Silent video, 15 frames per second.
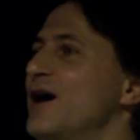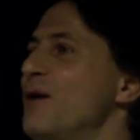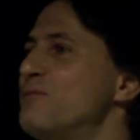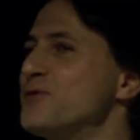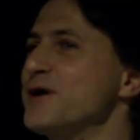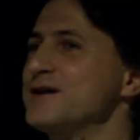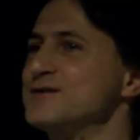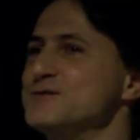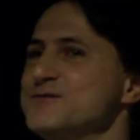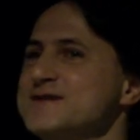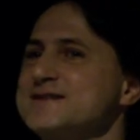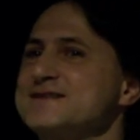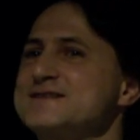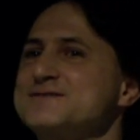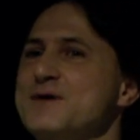operator to
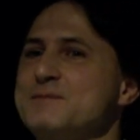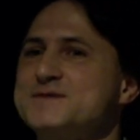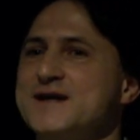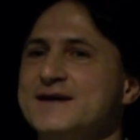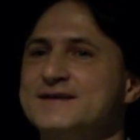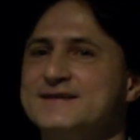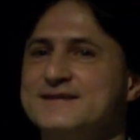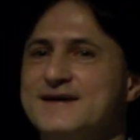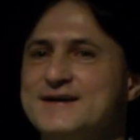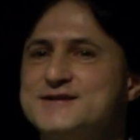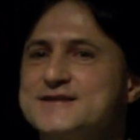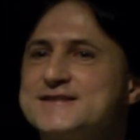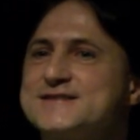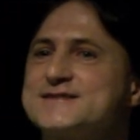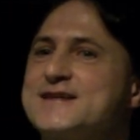visit this website and
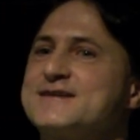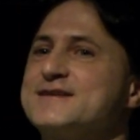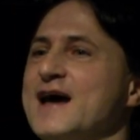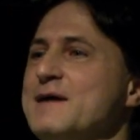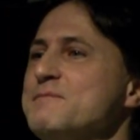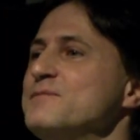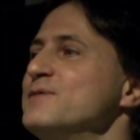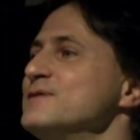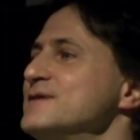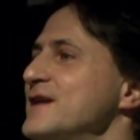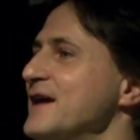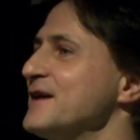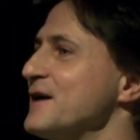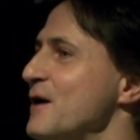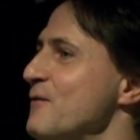just type
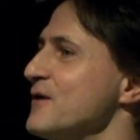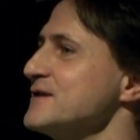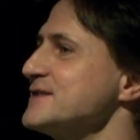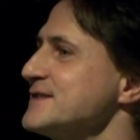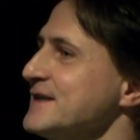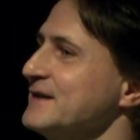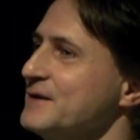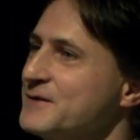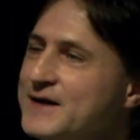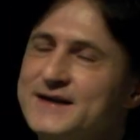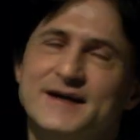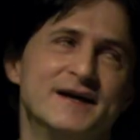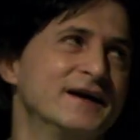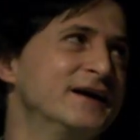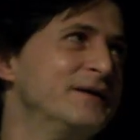data I want to steal, right?
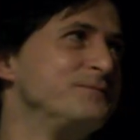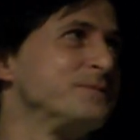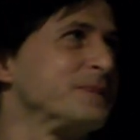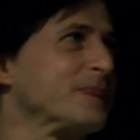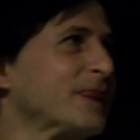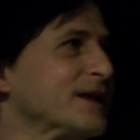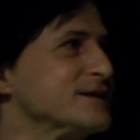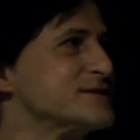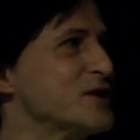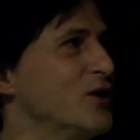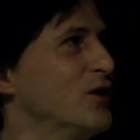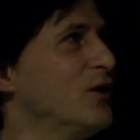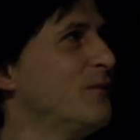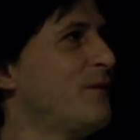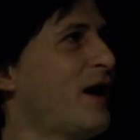
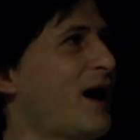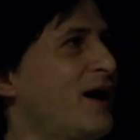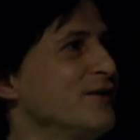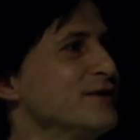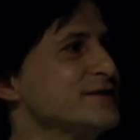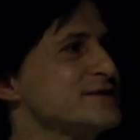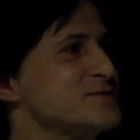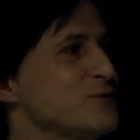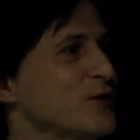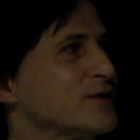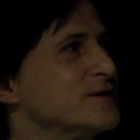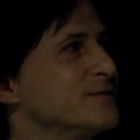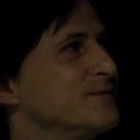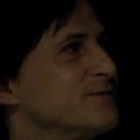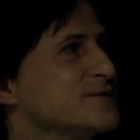So how did this
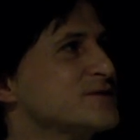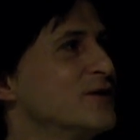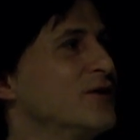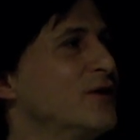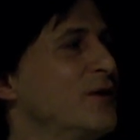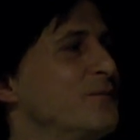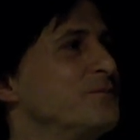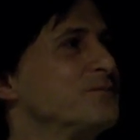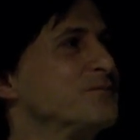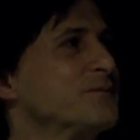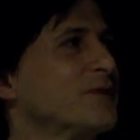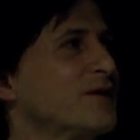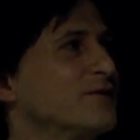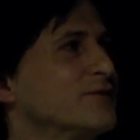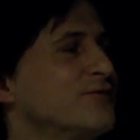work? So
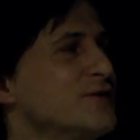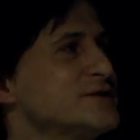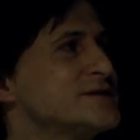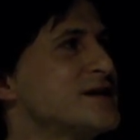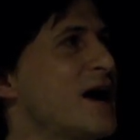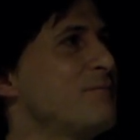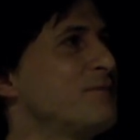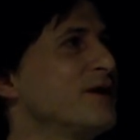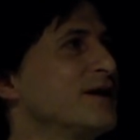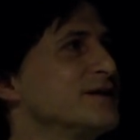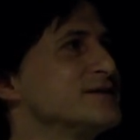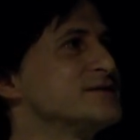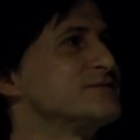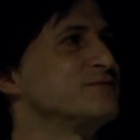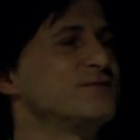the first step
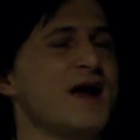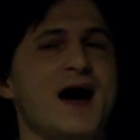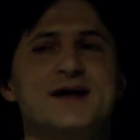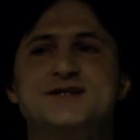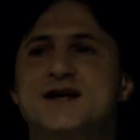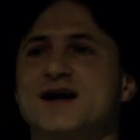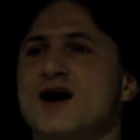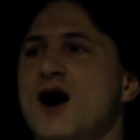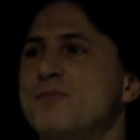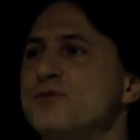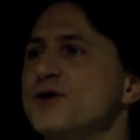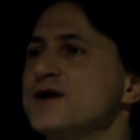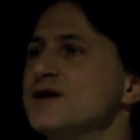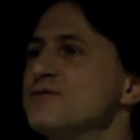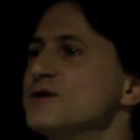is we hijack
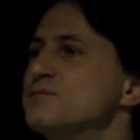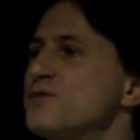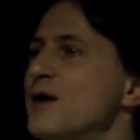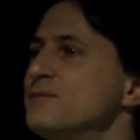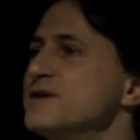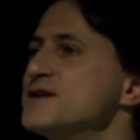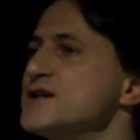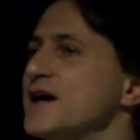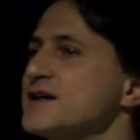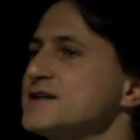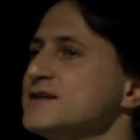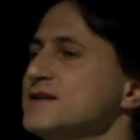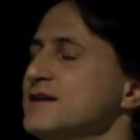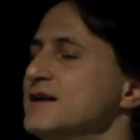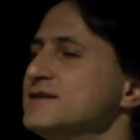operator with prompt
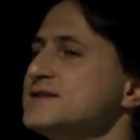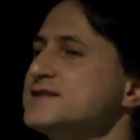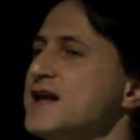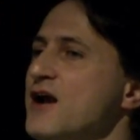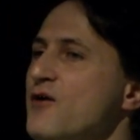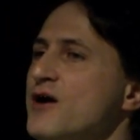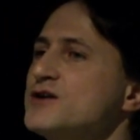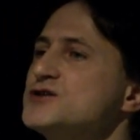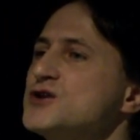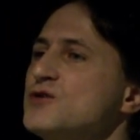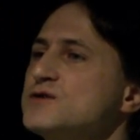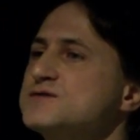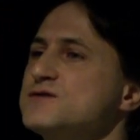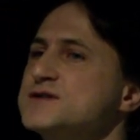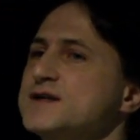injection. And the scenario I
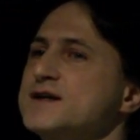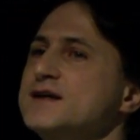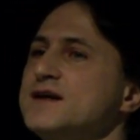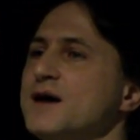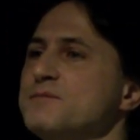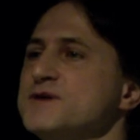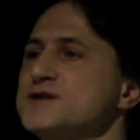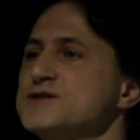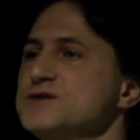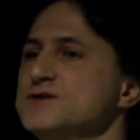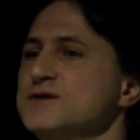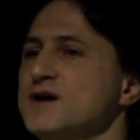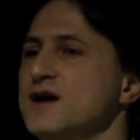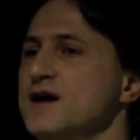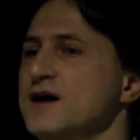chose was a GitHub
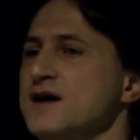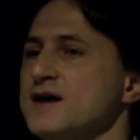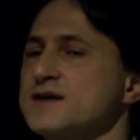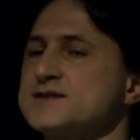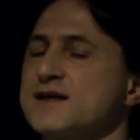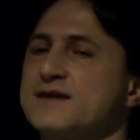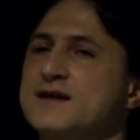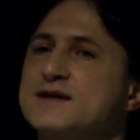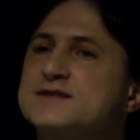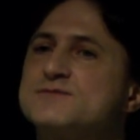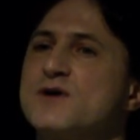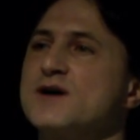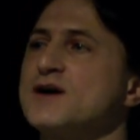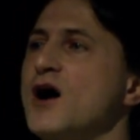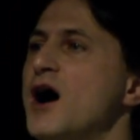issue, because I think it's
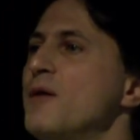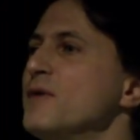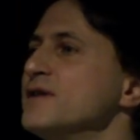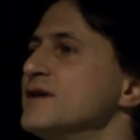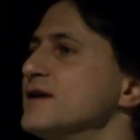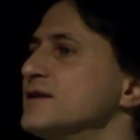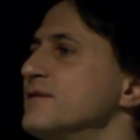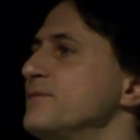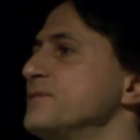very common that